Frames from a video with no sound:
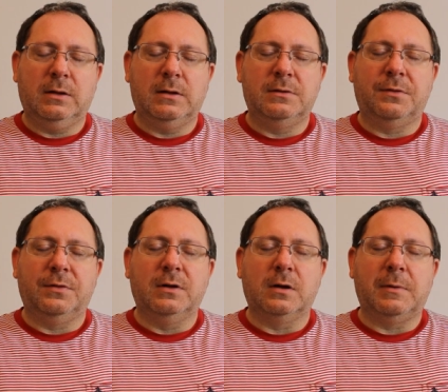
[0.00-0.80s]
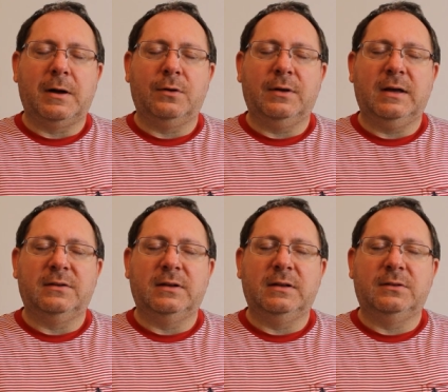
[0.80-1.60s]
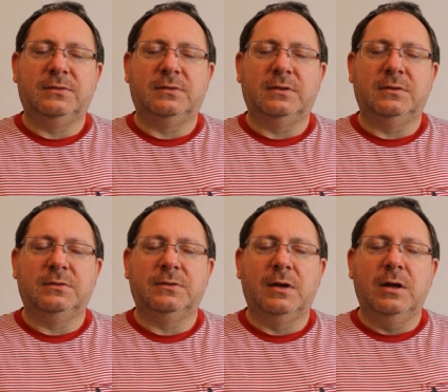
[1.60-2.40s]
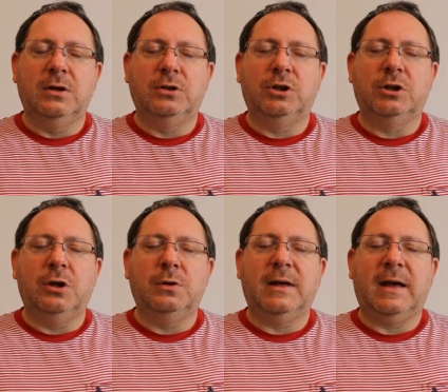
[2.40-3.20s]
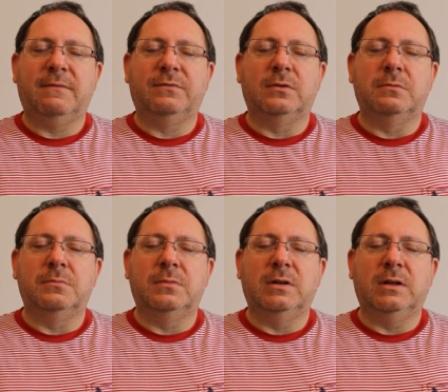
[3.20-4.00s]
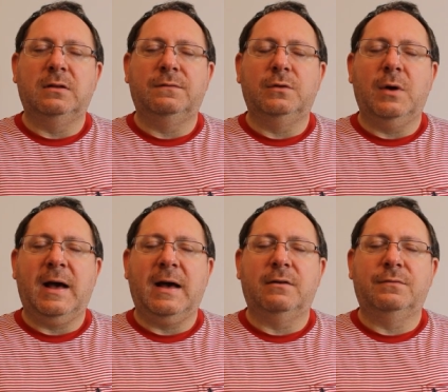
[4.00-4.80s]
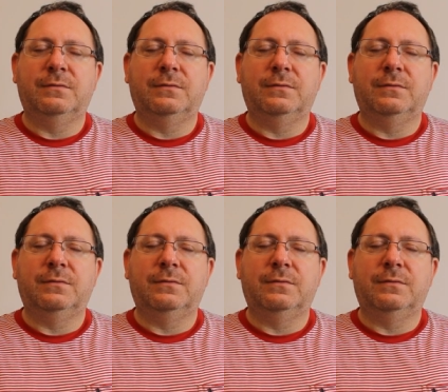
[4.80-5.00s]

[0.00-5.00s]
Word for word: And the thing about headaches is you can only have them if you have